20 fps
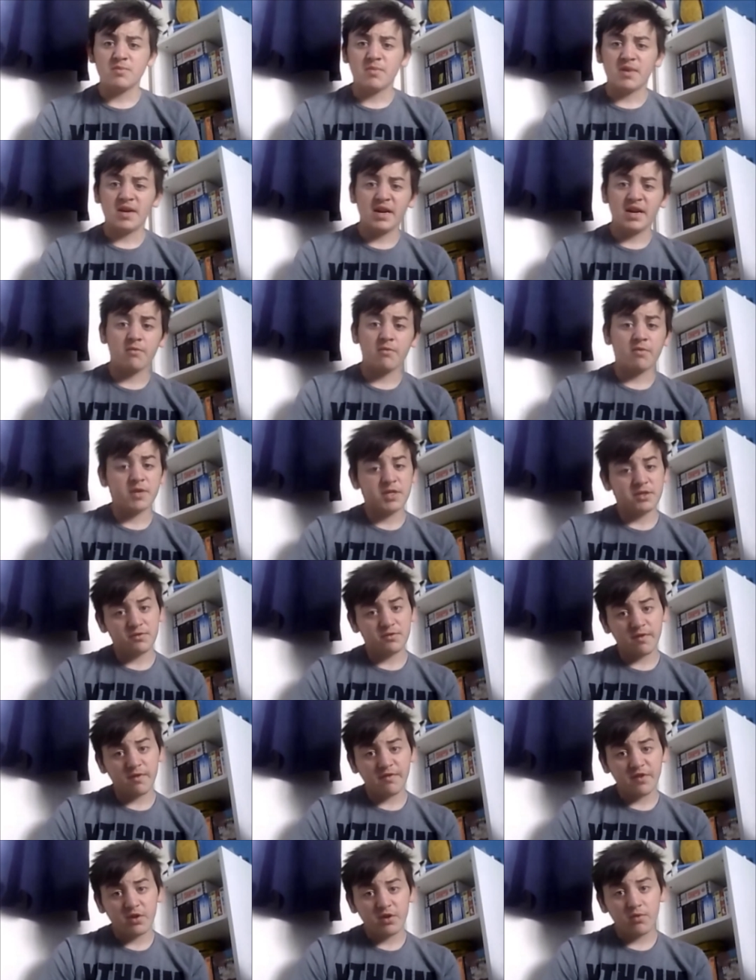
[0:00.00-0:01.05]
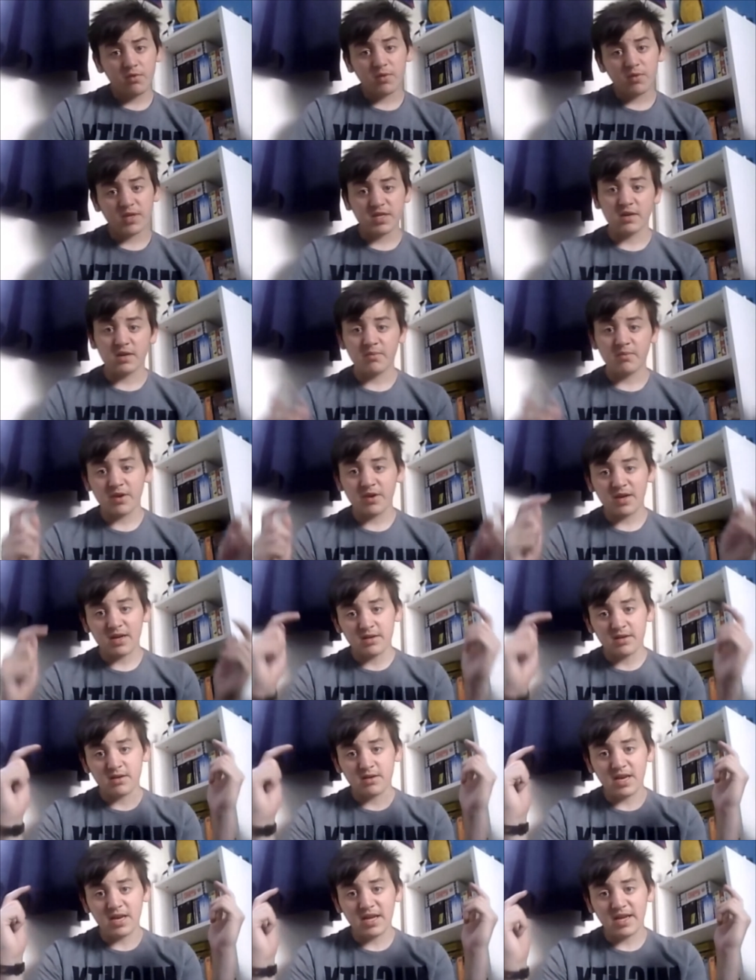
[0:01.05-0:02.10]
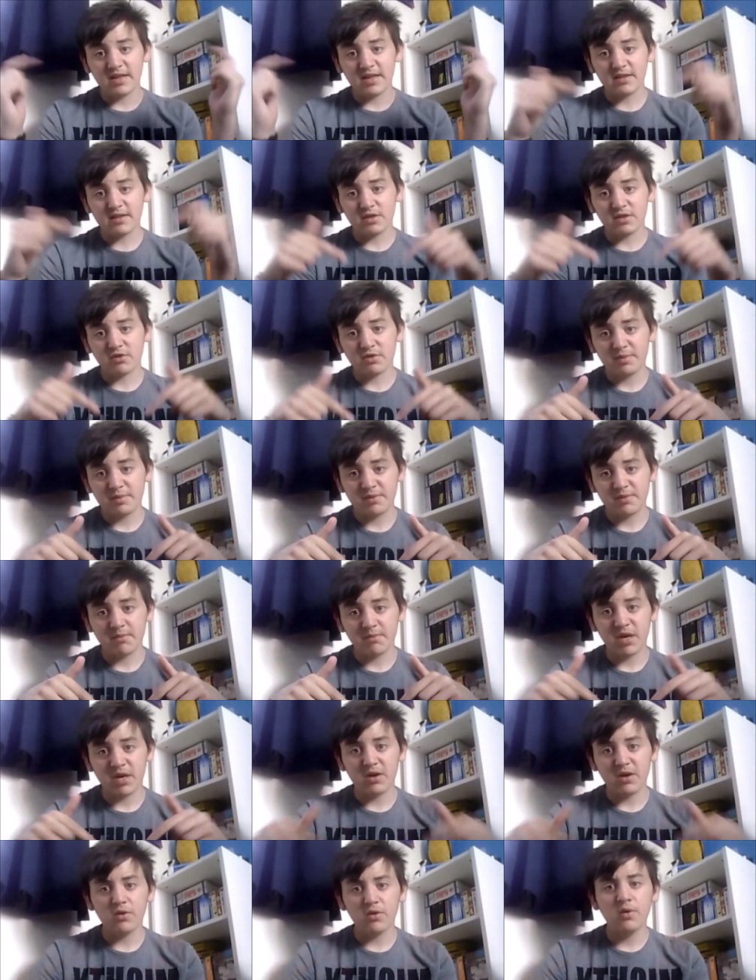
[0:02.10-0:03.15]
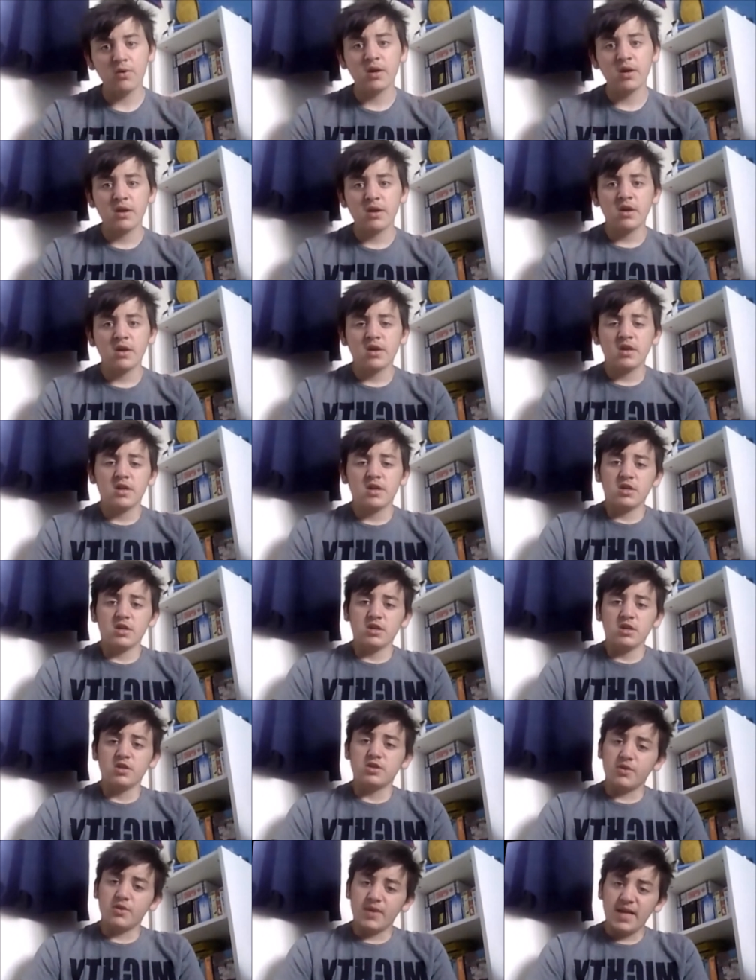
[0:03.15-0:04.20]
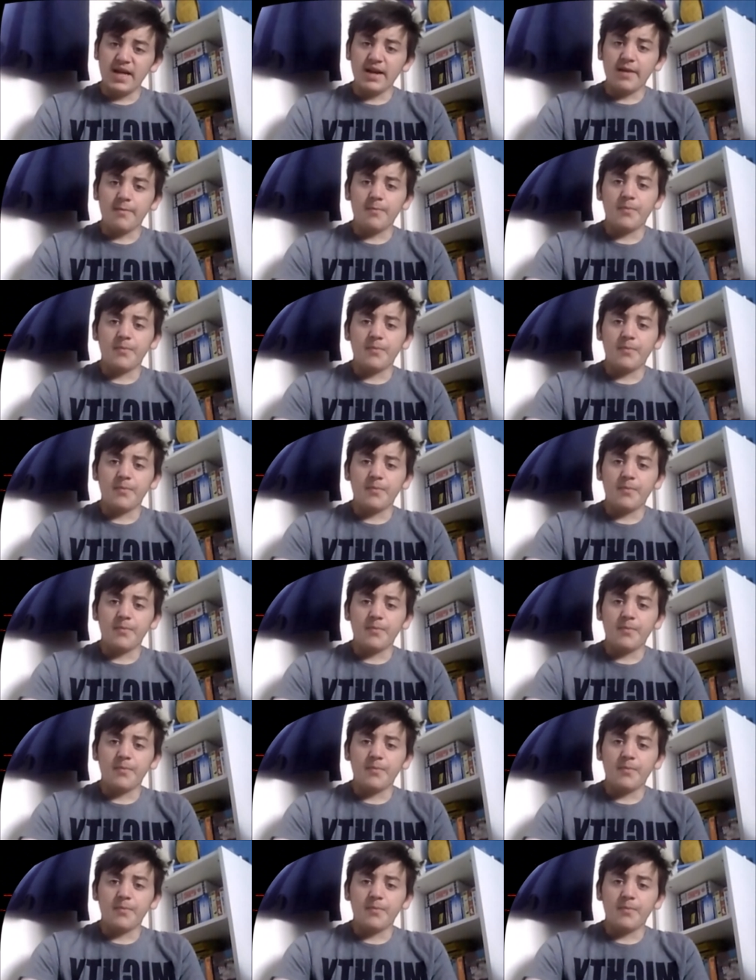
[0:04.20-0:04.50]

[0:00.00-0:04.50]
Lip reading: my original review, which I'll put a link in the description below. So yeah,